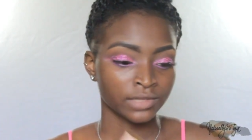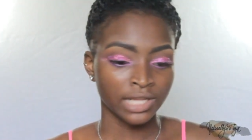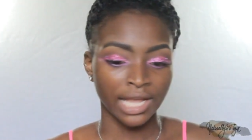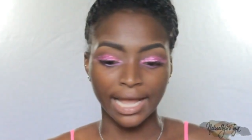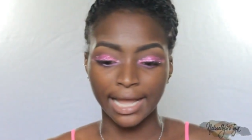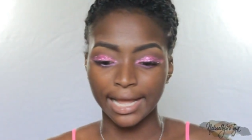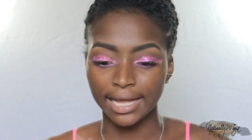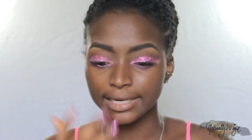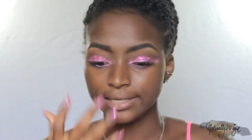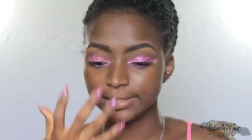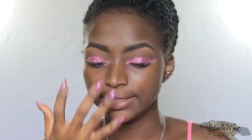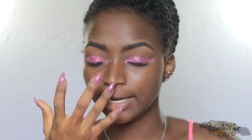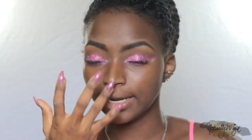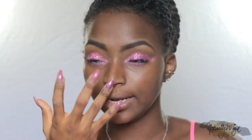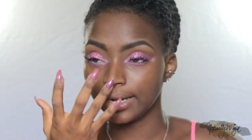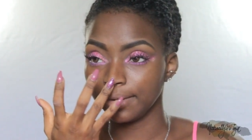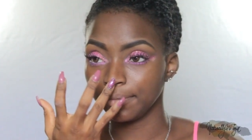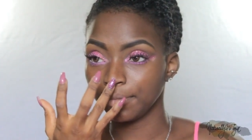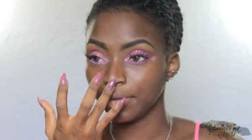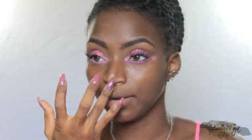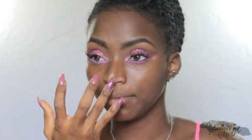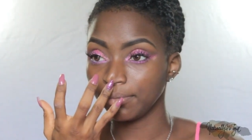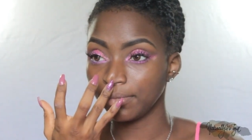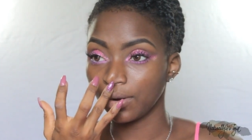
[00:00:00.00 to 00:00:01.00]
And
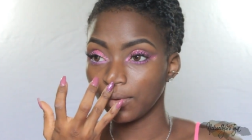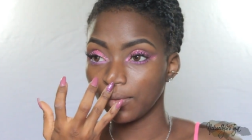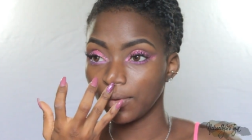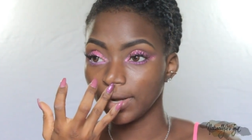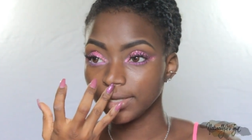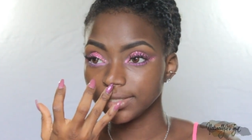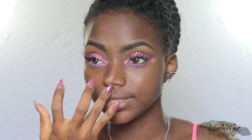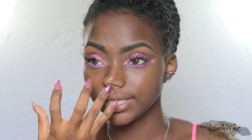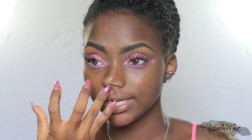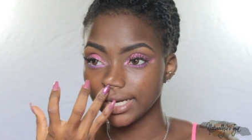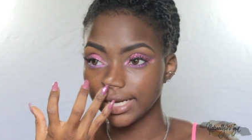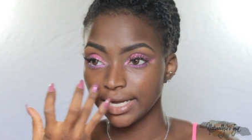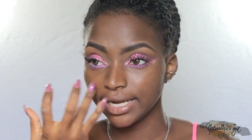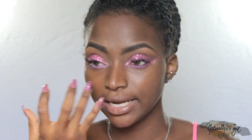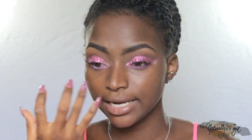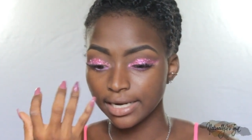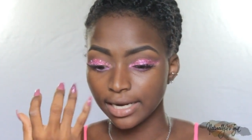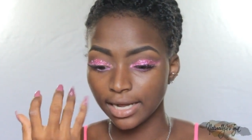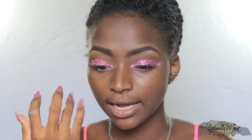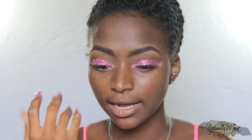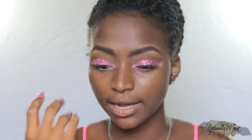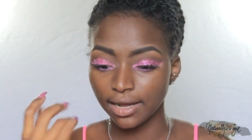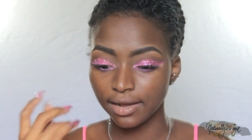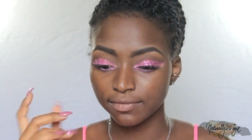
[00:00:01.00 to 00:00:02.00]
on my waterline,
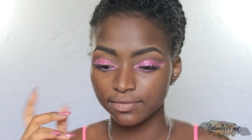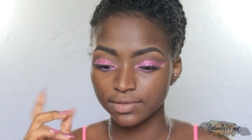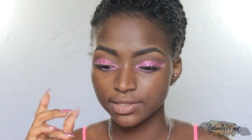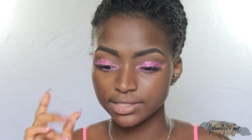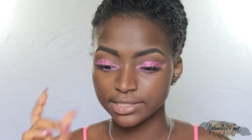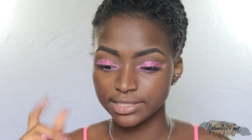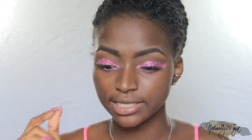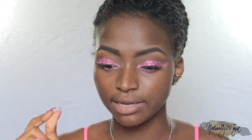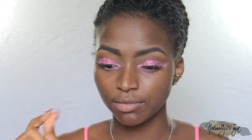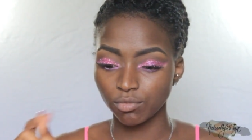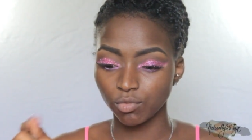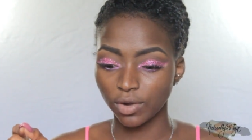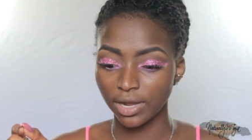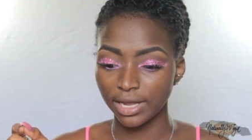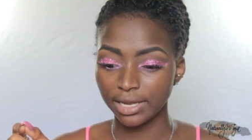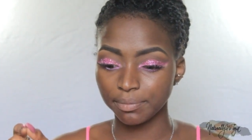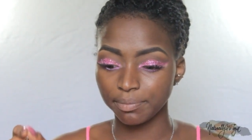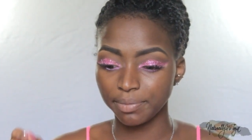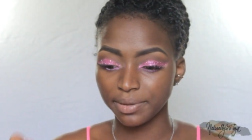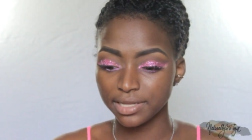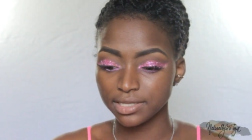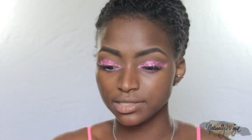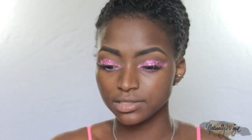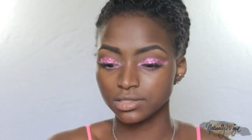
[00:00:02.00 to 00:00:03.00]
I have the same white
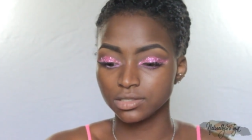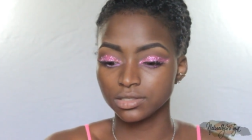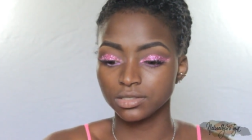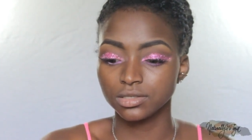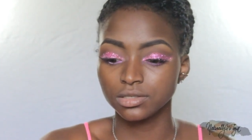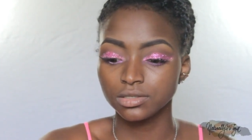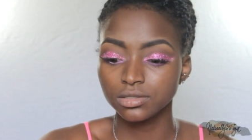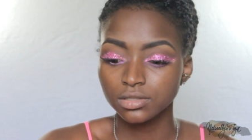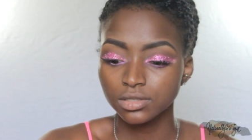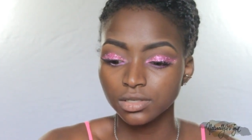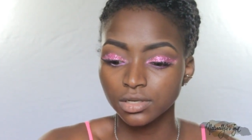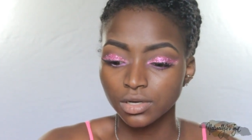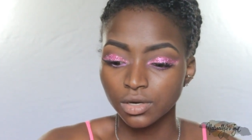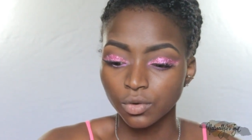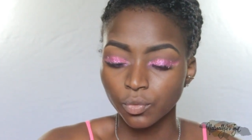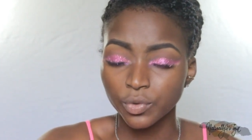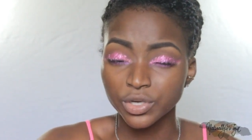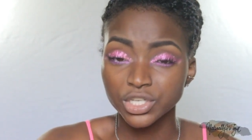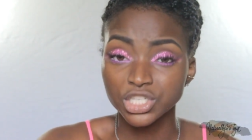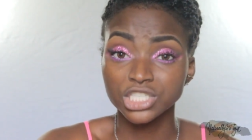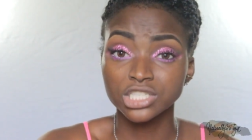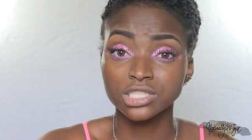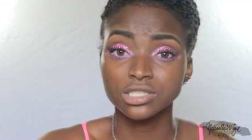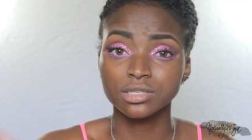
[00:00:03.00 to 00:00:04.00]
pencil,
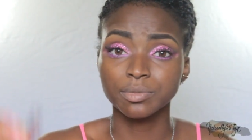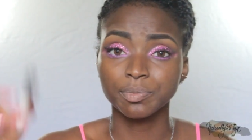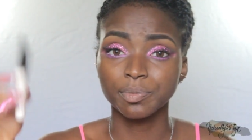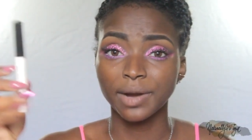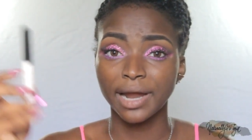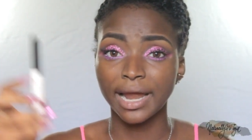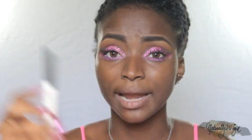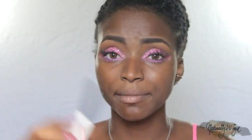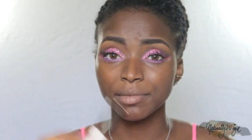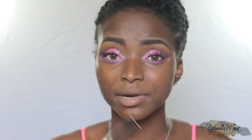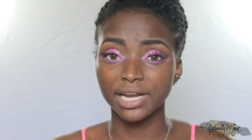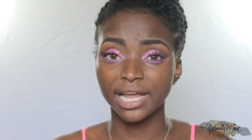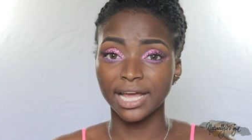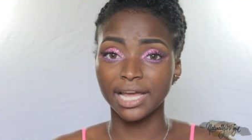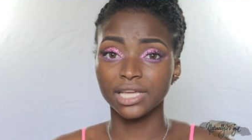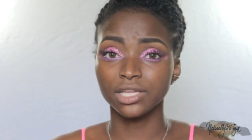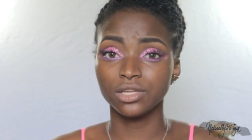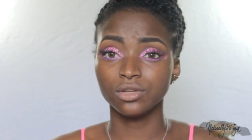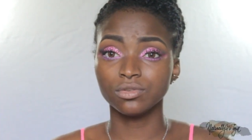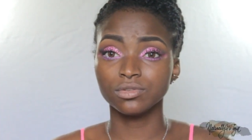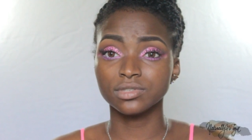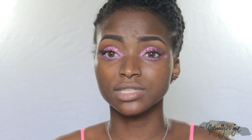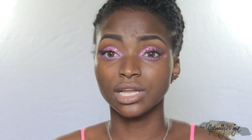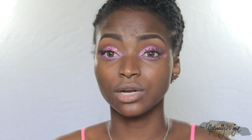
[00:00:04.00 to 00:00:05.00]
which is the primer that I
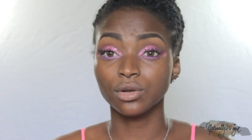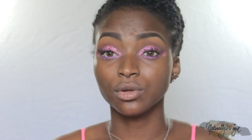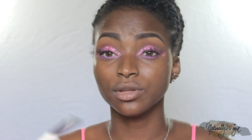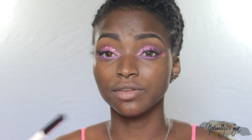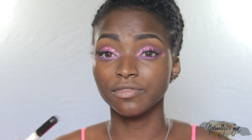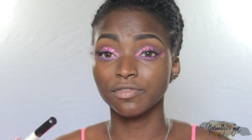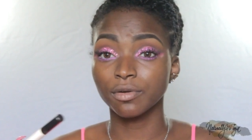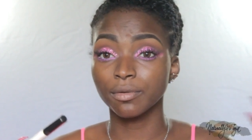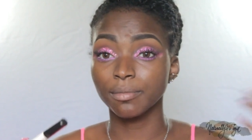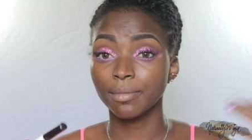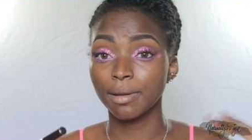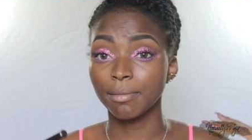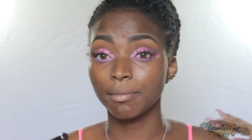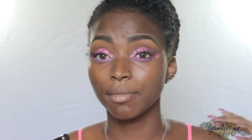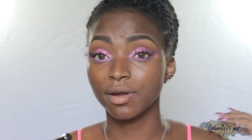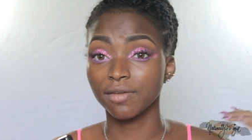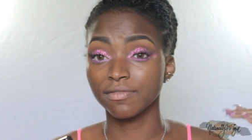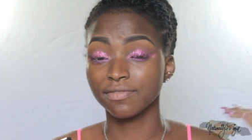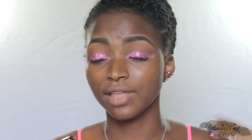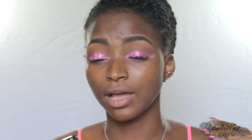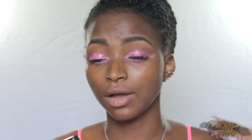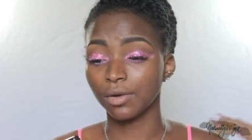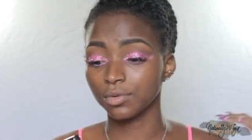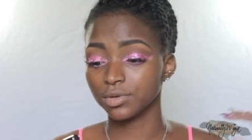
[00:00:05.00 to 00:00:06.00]
use. I don't even remember
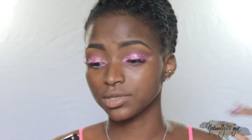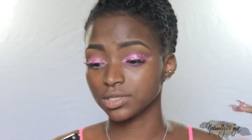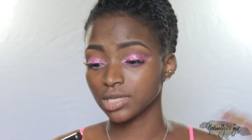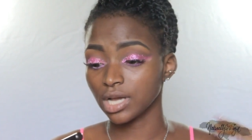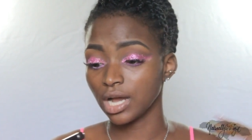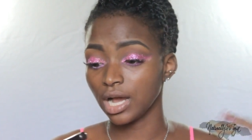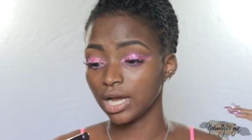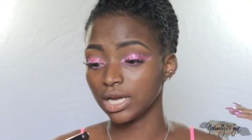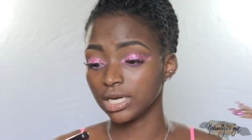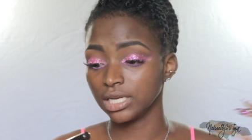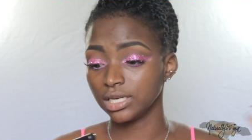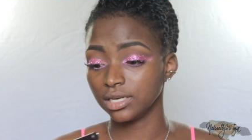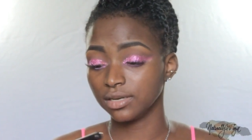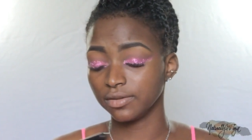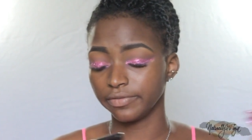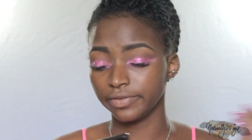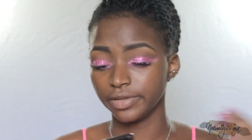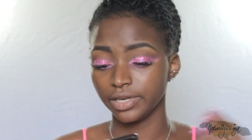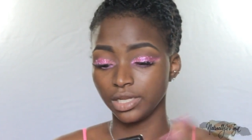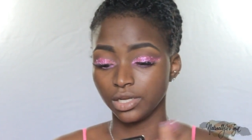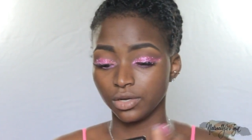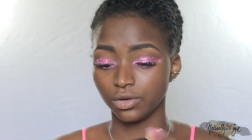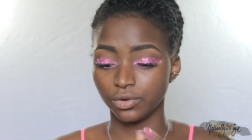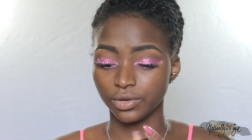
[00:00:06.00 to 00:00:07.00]
if that was caught in the
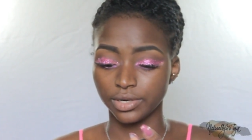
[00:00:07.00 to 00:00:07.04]
video.